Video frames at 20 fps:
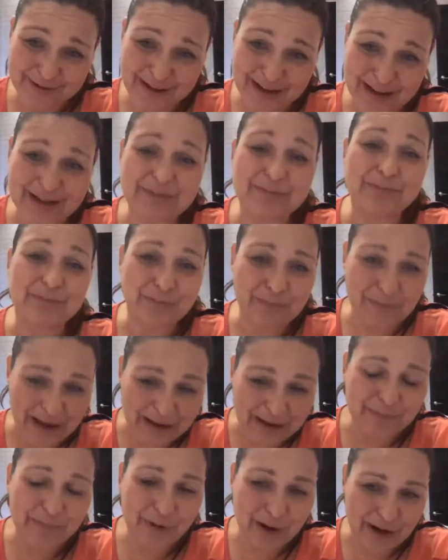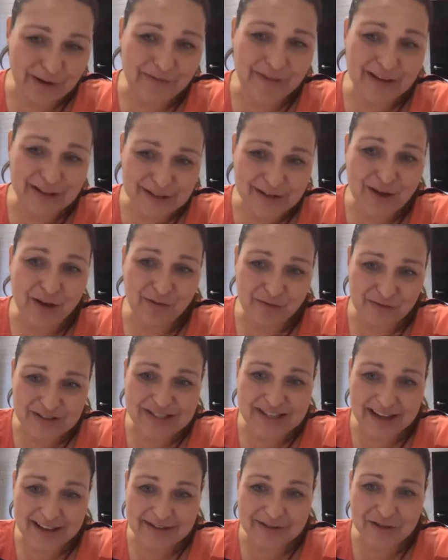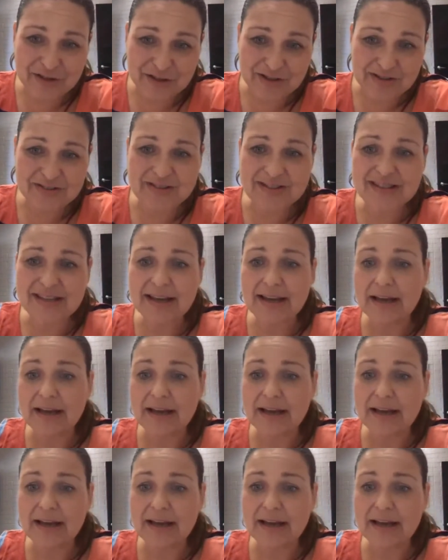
in previous conversations.